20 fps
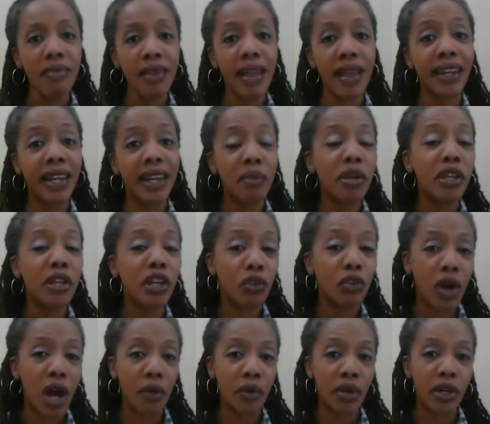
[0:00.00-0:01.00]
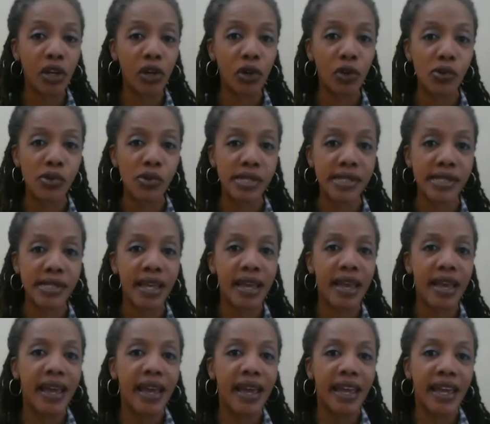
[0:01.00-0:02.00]
And let me know how it goes.
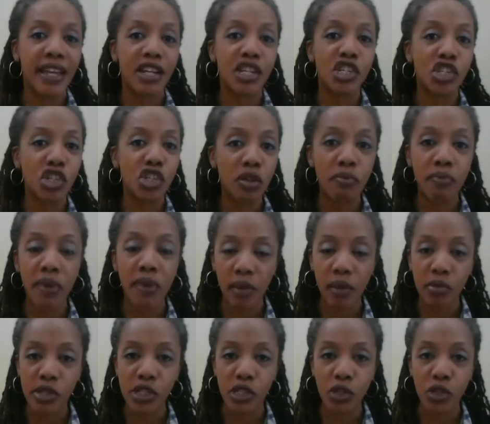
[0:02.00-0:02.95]
It should be able